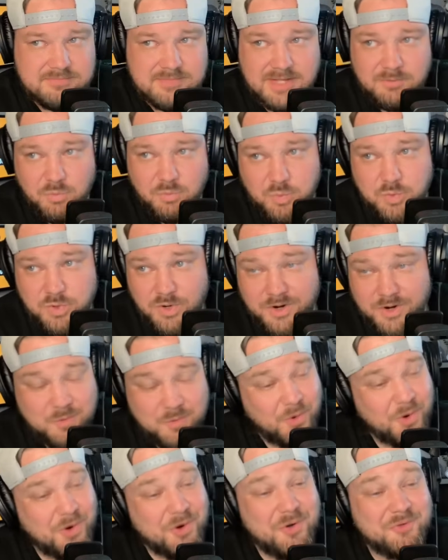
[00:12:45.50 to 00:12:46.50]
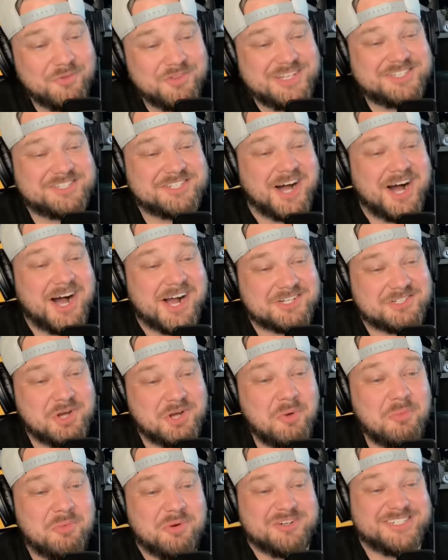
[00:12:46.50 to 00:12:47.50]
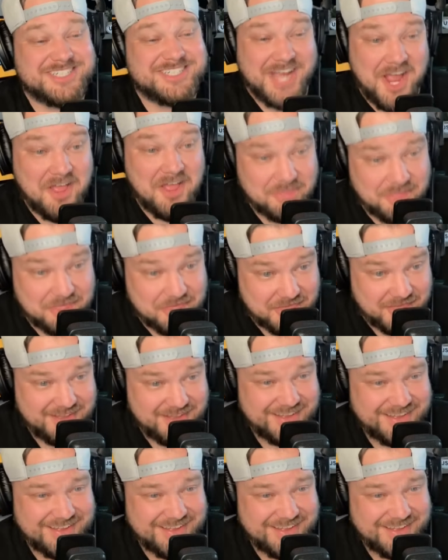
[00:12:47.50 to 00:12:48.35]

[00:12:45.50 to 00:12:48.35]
And we're, we're only to October 10th.